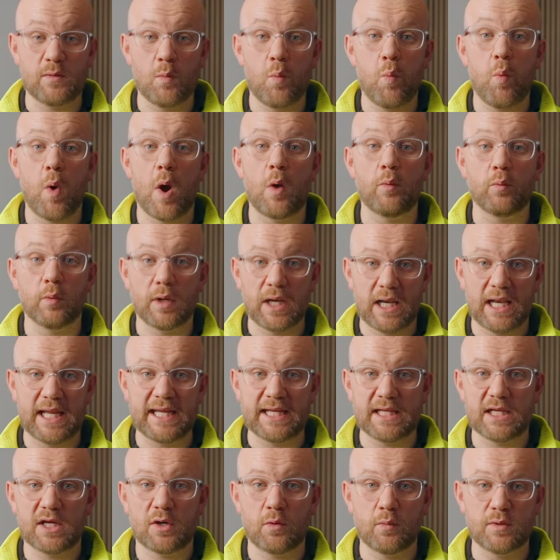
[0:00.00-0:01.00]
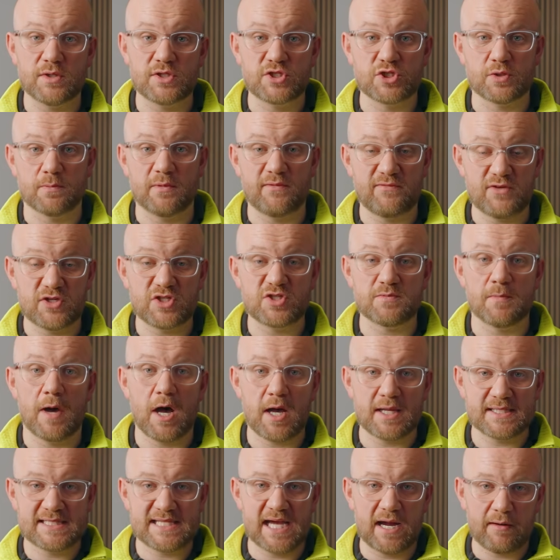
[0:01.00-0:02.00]
won't link with some of your
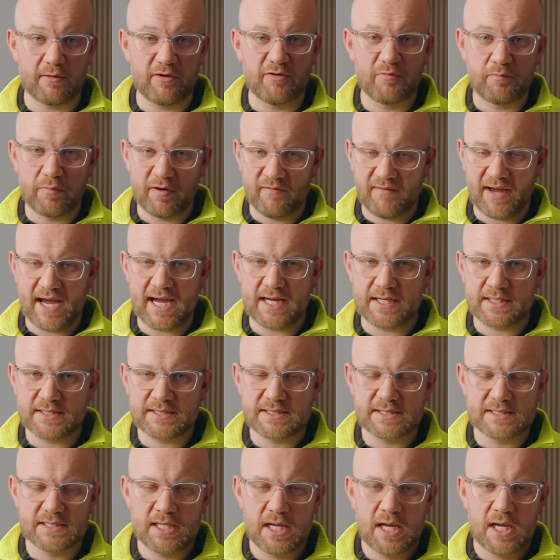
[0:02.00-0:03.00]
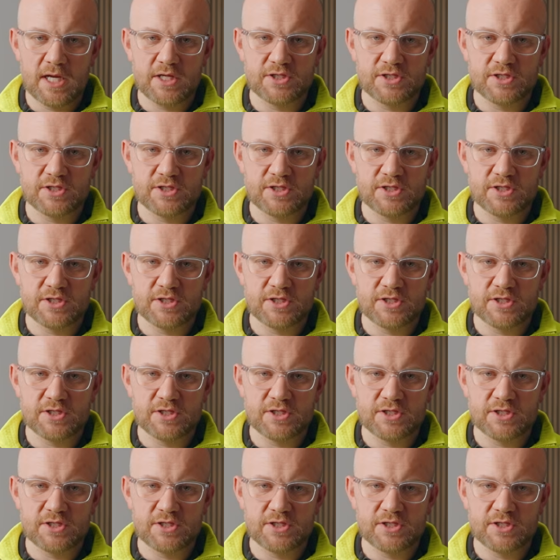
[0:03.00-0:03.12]
smart tariff providers.